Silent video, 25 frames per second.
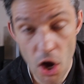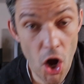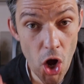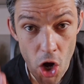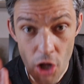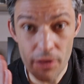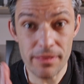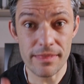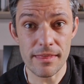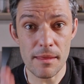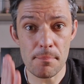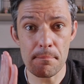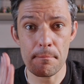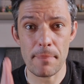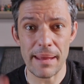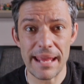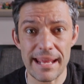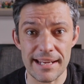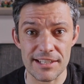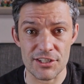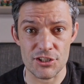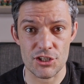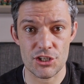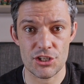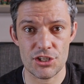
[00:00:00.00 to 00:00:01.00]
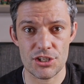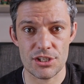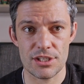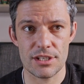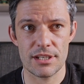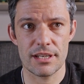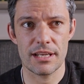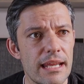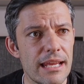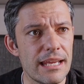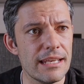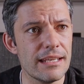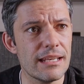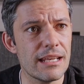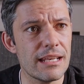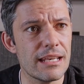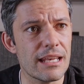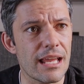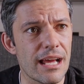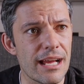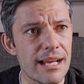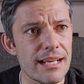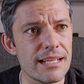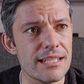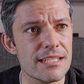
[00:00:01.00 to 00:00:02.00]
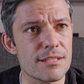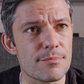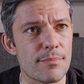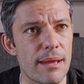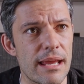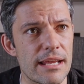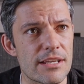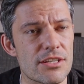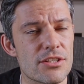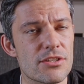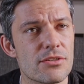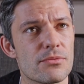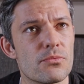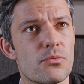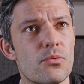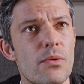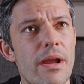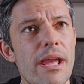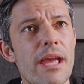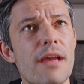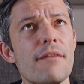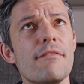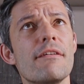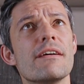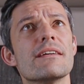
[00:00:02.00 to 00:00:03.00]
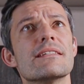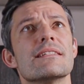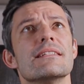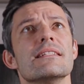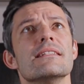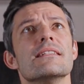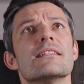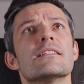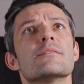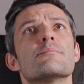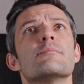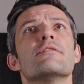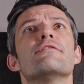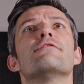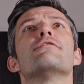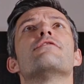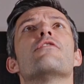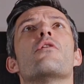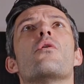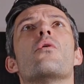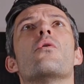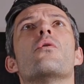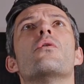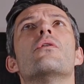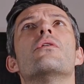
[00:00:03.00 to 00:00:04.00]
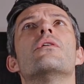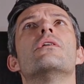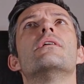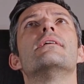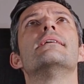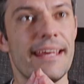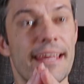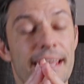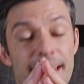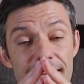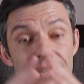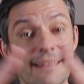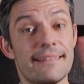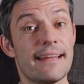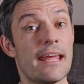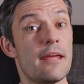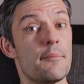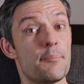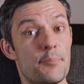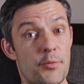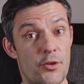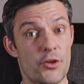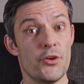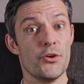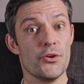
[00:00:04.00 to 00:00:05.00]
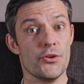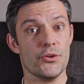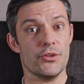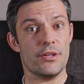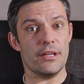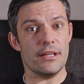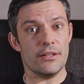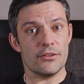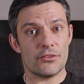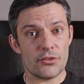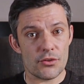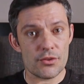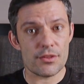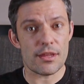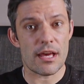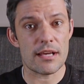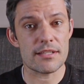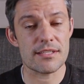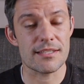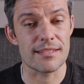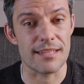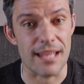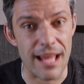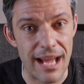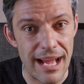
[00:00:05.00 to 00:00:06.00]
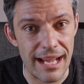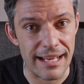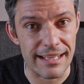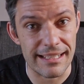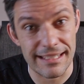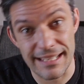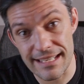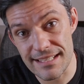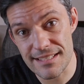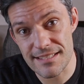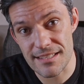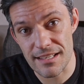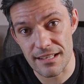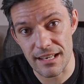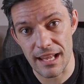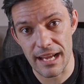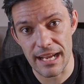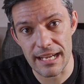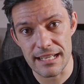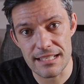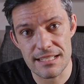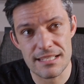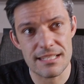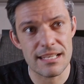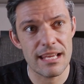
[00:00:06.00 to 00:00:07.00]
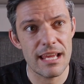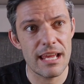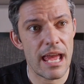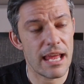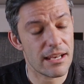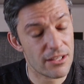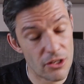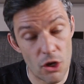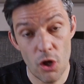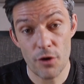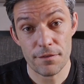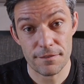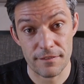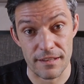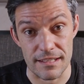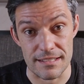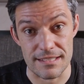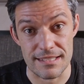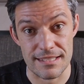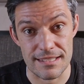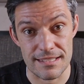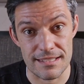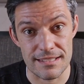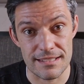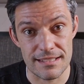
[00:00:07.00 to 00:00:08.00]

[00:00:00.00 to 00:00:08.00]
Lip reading: On the bench. In a Lions match. Where have I seen this before? He debuted in 2009 against the Lions at Loftus,